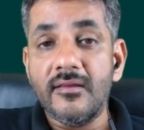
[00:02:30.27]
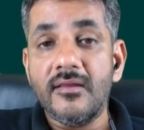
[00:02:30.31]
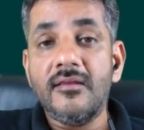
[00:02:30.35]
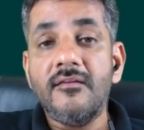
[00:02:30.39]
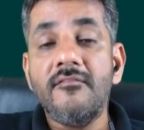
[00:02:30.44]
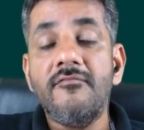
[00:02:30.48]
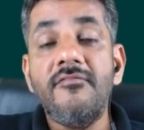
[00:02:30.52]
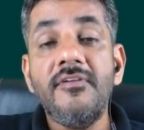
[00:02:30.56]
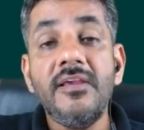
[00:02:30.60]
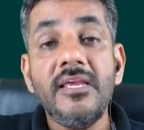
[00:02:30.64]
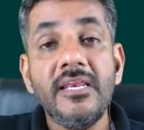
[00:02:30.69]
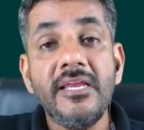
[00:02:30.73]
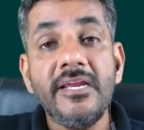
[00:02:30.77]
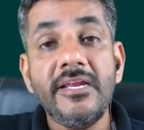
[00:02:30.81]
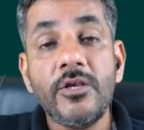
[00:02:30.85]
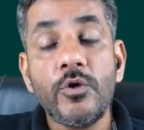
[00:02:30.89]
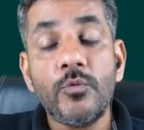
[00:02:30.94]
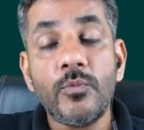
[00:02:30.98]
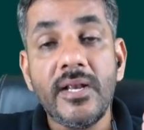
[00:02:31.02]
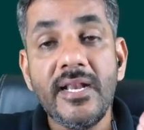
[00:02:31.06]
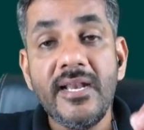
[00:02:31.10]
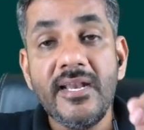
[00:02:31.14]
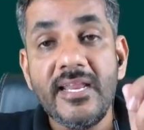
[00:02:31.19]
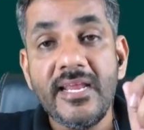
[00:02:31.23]
We need
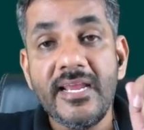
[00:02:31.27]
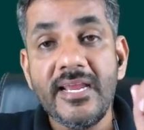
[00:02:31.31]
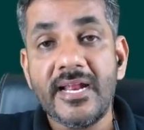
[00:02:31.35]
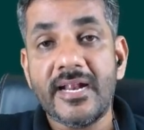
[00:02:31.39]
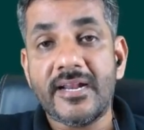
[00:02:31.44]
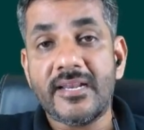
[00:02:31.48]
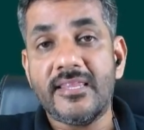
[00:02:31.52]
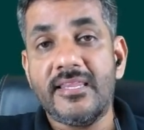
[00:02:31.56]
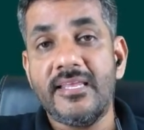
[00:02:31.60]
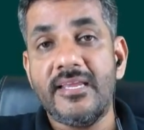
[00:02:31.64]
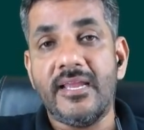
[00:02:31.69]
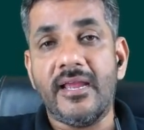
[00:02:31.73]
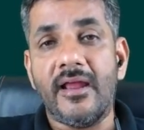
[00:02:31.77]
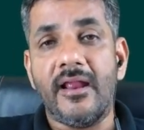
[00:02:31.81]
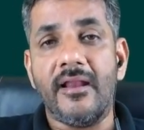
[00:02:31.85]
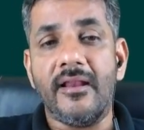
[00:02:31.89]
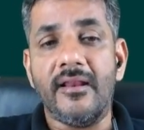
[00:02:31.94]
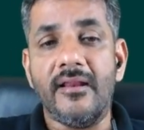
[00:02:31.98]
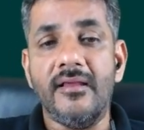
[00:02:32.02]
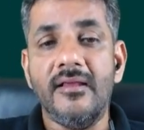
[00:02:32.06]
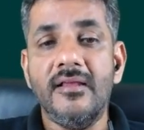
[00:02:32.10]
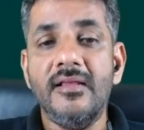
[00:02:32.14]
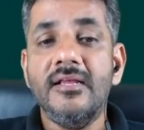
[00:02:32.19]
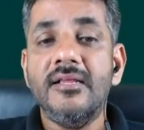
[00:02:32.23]
20 at the end.
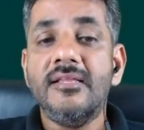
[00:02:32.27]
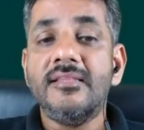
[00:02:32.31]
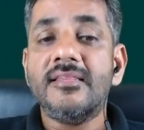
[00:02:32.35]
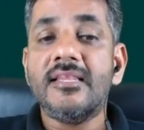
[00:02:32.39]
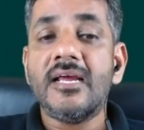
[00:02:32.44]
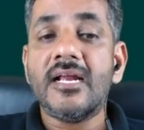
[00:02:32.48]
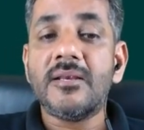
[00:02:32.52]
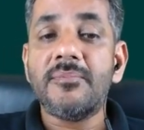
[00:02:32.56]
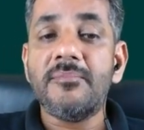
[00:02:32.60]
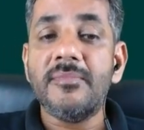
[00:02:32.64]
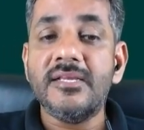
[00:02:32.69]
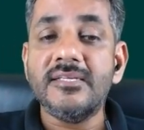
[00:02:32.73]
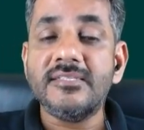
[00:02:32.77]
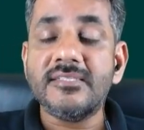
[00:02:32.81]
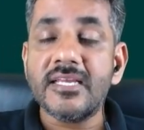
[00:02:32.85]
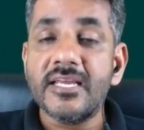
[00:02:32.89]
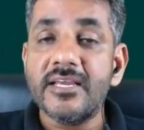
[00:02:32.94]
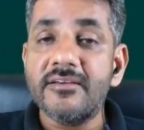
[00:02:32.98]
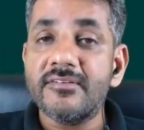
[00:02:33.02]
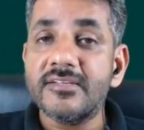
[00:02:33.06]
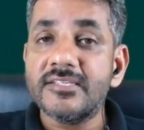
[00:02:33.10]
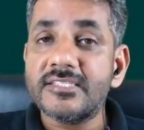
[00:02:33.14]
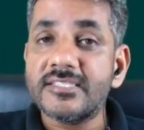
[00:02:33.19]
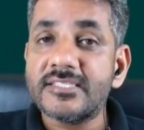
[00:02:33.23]
That means
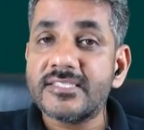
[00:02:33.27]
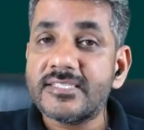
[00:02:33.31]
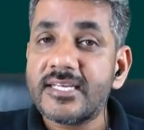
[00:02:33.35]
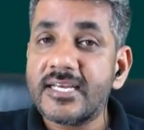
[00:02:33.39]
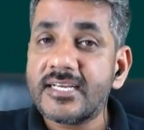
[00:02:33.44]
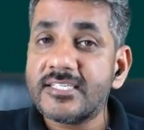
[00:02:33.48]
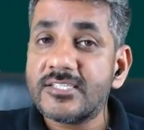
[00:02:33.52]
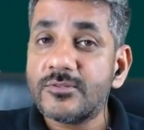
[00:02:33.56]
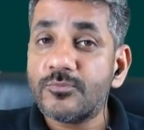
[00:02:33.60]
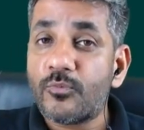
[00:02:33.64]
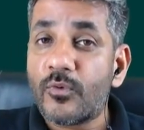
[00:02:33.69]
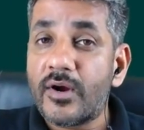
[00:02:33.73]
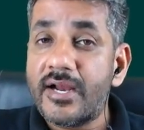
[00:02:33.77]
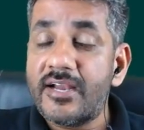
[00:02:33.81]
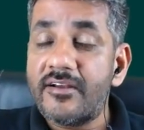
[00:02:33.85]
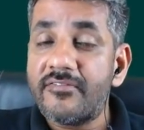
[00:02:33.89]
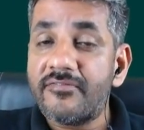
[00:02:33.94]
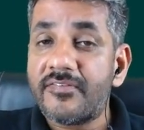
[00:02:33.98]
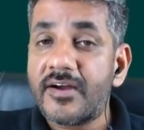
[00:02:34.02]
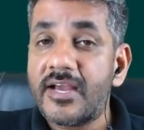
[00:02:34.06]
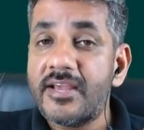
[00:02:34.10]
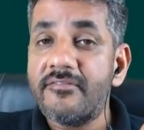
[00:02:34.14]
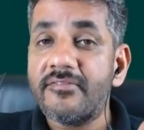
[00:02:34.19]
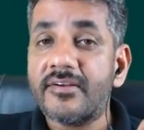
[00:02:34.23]
even
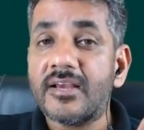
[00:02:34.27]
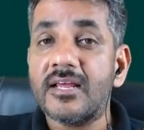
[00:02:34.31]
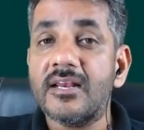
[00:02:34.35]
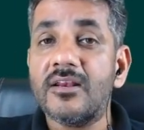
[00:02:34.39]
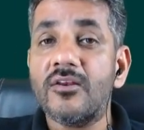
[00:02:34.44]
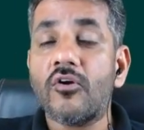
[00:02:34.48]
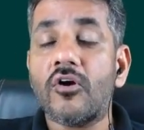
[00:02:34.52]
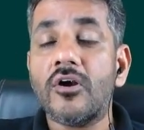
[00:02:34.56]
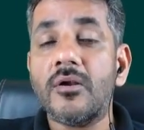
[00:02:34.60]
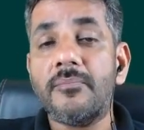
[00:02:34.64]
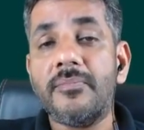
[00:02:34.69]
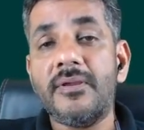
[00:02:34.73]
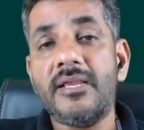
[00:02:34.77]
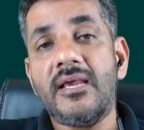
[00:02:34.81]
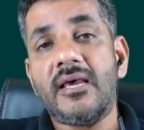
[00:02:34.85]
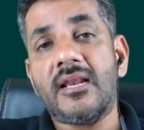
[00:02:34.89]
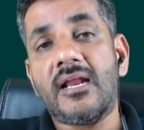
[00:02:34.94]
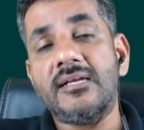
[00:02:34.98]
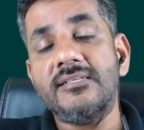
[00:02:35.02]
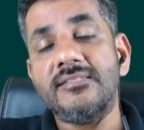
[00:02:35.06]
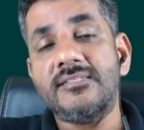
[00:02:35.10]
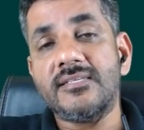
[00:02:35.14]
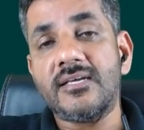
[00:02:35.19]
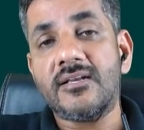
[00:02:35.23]
6.5 cannot be an
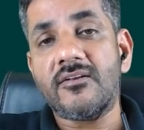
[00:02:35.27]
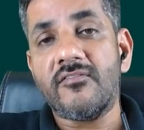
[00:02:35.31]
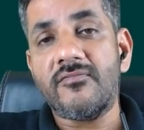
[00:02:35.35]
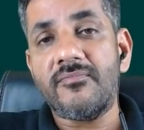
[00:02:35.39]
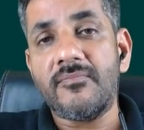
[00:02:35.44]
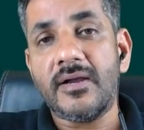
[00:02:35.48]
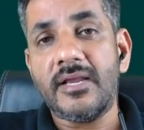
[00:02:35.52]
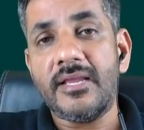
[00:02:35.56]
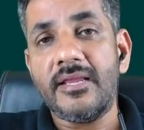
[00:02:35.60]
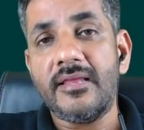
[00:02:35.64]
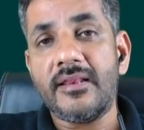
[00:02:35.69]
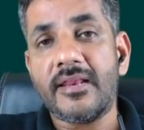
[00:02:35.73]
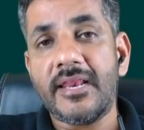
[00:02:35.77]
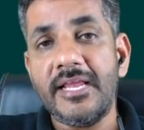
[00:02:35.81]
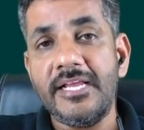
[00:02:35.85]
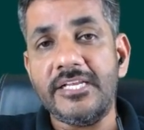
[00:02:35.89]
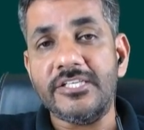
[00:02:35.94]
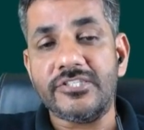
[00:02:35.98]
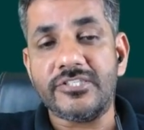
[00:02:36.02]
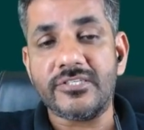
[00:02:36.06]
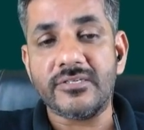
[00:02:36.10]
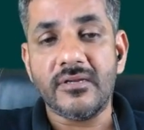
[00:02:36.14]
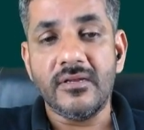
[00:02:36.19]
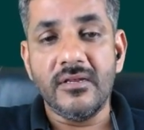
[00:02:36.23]
answer of my
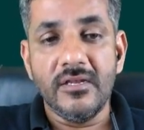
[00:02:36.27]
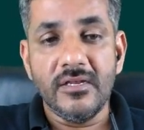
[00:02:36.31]
range.